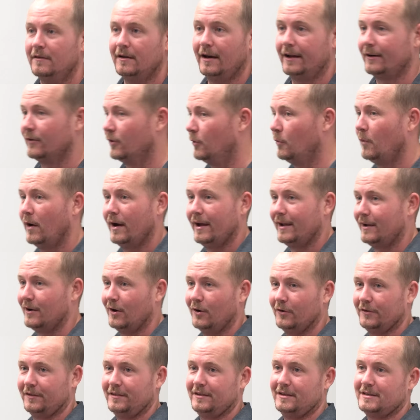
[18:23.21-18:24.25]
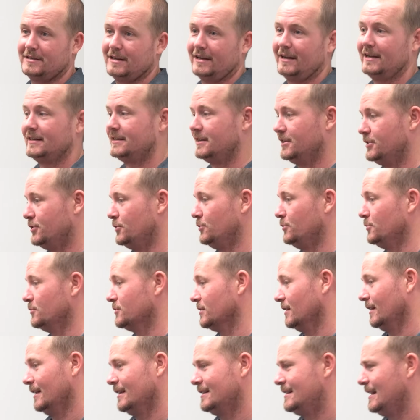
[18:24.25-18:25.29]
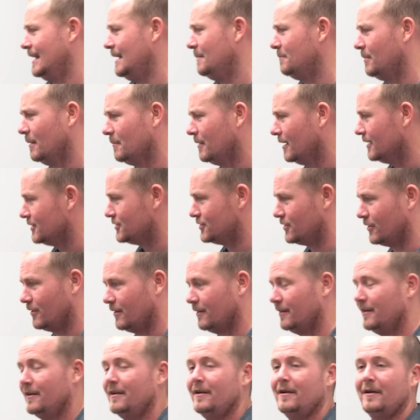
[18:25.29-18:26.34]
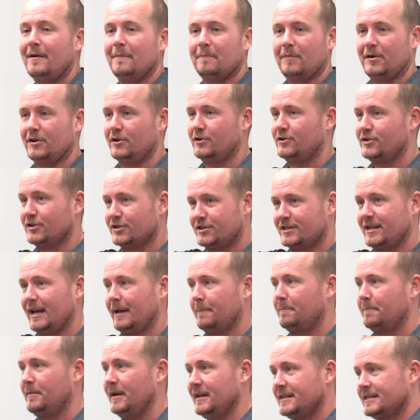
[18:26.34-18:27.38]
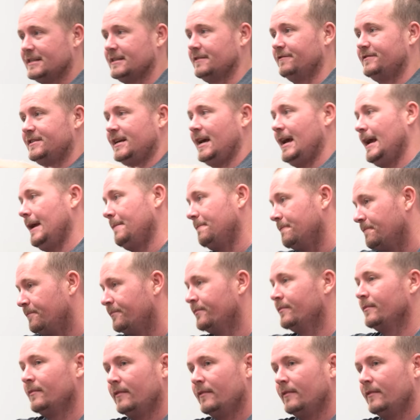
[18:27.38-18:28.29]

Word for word: I don't know why he called it this. I guess because you use a lot of tape. I'm not sure. But you just take pieces of tape